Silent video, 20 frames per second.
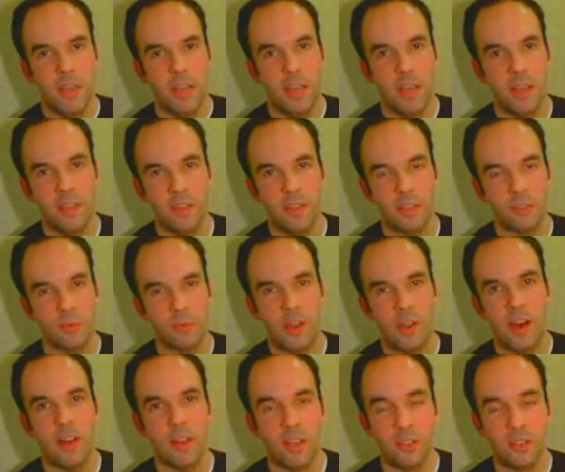and the
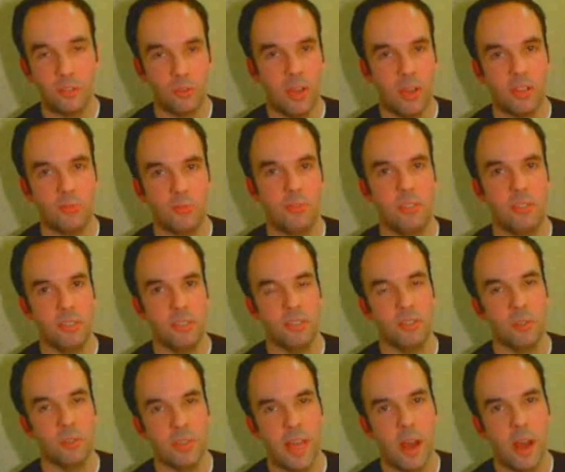Israelites would see
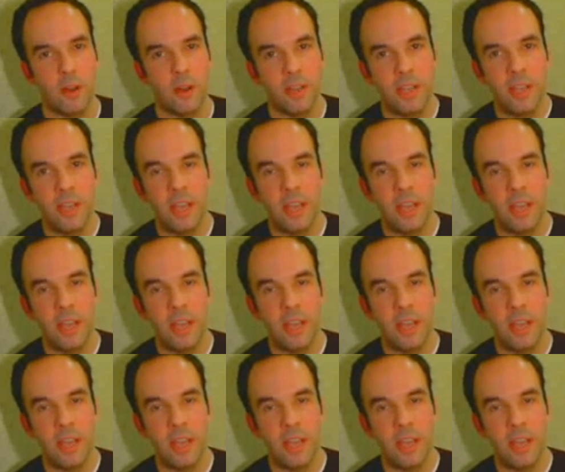this, no doubt,